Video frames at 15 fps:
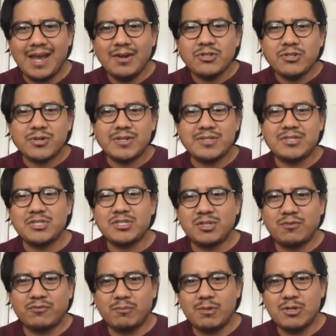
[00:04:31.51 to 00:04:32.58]
how to
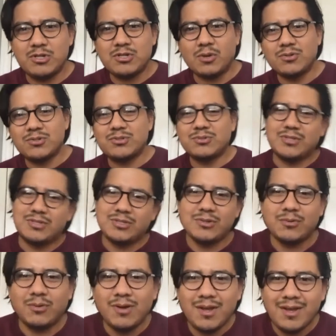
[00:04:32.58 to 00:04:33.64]
transition from a don't to a
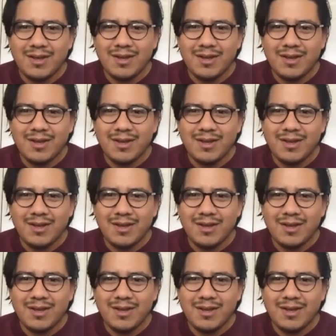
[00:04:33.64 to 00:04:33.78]
do